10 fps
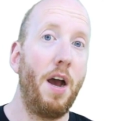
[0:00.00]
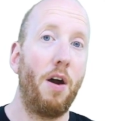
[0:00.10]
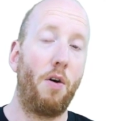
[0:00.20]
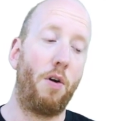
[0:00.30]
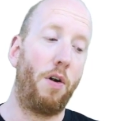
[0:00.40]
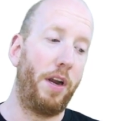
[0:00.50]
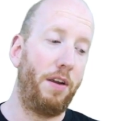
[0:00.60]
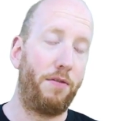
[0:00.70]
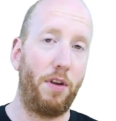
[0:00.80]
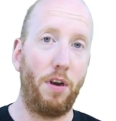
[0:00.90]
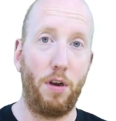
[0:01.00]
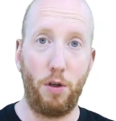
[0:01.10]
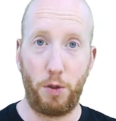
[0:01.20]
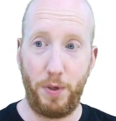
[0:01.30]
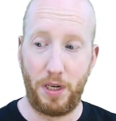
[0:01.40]
or even
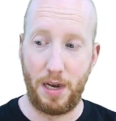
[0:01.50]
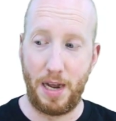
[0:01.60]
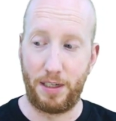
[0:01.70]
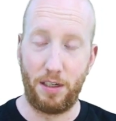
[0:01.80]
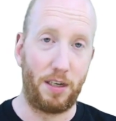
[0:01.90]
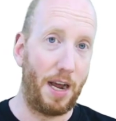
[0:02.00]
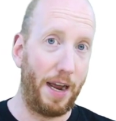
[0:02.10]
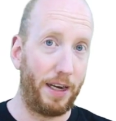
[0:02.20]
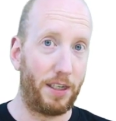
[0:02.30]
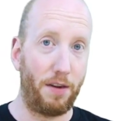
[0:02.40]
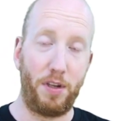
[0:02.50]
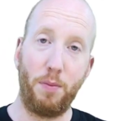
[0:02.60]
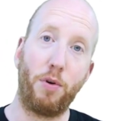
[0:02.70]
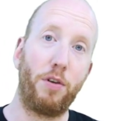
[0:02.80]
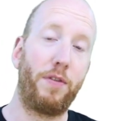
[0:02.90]
low speed classes like
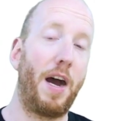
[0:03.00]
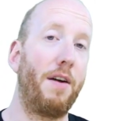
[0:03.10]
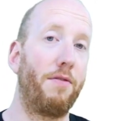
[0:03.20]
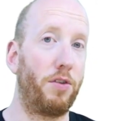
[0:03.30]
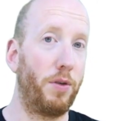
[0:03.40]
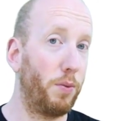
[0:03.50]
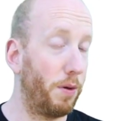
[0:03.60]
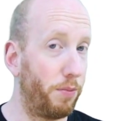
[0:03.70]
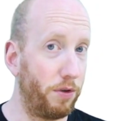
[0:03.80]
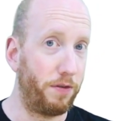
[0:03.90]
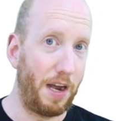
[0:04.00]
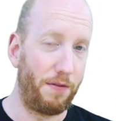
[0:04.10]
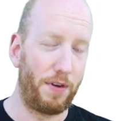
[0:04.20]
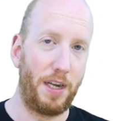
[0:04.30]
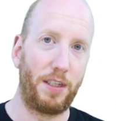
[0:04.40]
17.5 or
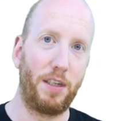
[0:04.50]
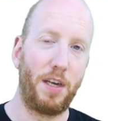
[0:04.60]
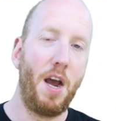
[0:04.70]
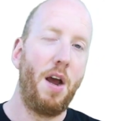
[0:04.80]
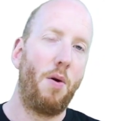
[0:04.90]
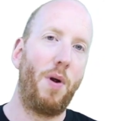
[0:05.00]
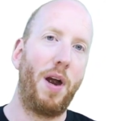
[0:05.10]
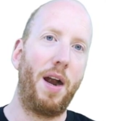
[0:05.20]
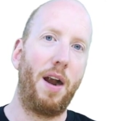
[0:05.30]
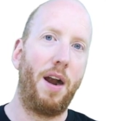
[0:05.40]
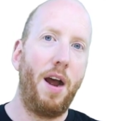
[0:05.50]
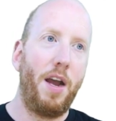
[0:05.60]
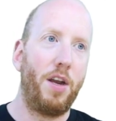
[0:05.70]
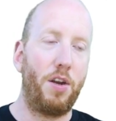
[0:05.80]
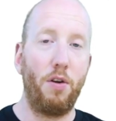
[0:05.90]
21.5 classes, where
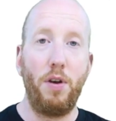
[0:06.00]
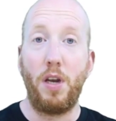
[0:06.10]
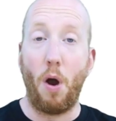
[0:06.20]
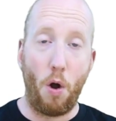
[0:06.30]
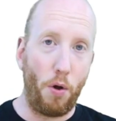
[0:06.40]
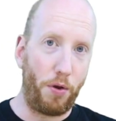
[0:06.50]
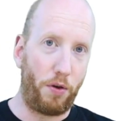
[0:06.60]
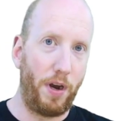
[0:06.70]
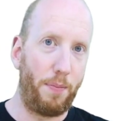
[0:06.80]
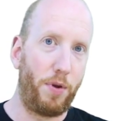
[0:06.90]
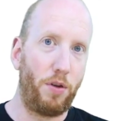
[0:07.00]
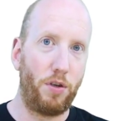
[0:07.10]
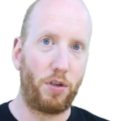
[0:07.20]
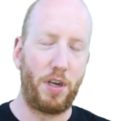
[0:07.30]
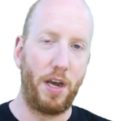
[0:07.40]
you don't need all the grip, you
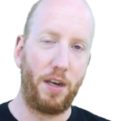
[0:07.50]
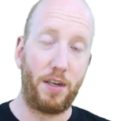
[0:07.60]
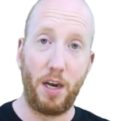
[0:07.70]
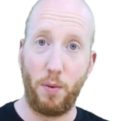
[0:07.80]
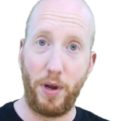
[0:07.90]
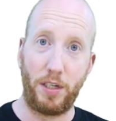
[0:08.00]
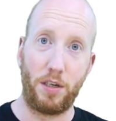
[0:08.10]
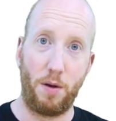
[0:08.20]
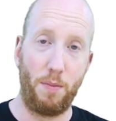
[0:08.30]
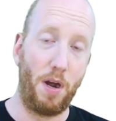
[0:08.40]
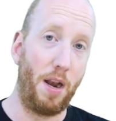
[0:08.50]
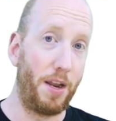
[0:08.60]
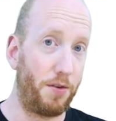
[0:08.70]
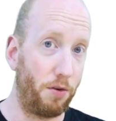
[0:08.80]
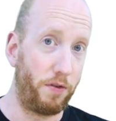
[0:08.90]
just can take away some
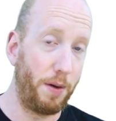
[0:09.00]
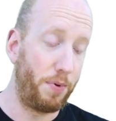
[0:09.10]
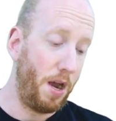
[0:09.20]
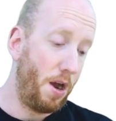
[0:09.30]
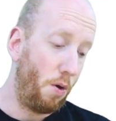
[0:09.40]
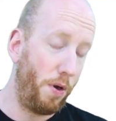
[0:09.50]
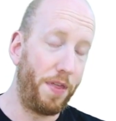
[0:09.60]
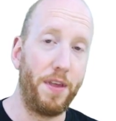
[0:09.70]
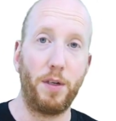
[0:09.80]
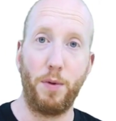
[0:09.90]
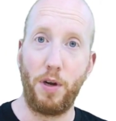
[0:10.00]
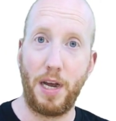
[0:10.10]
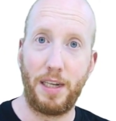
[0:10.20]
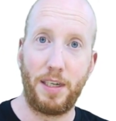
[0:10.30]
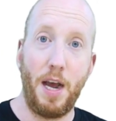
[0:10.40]
lateral grip with these
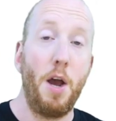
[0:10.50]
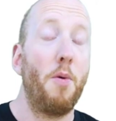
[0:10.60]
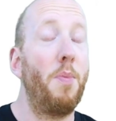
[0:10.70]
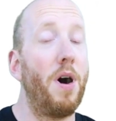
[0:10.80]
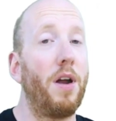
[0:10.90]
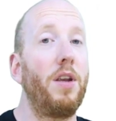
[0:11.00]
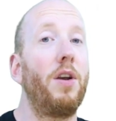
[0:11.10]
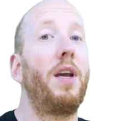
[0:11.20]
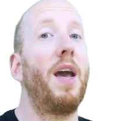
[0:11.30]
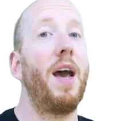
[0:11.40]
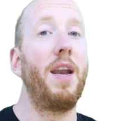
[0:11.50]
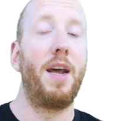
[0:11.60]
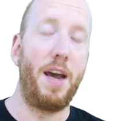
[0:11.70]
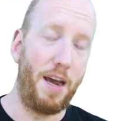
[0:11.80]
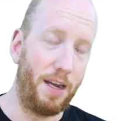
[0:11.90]
bulkheads, but you can
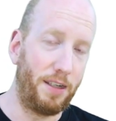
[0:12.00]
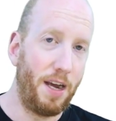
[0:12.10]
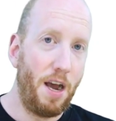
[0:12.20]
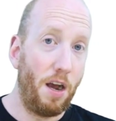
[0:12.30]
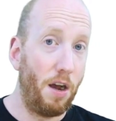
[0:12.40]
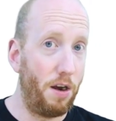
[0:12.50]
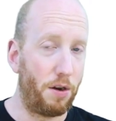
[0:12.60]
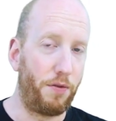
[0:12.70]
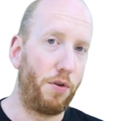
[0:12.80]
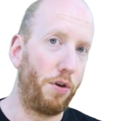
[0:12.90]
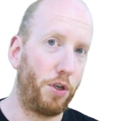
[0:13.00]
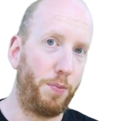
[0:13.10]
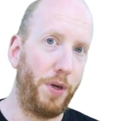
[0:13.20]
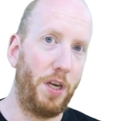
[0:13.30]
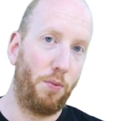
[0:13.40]
add a lot of corner
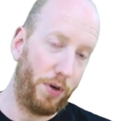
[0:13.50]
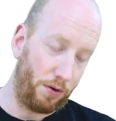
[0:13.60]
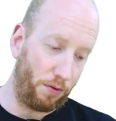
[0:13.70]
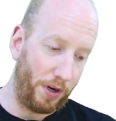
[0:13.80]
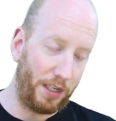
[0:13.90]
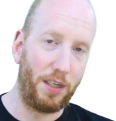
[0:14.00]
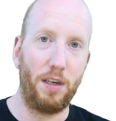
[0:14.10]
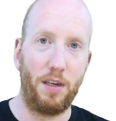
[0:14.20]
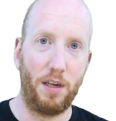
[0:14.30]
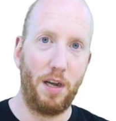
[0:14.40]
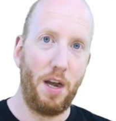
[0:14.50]
speed with raising the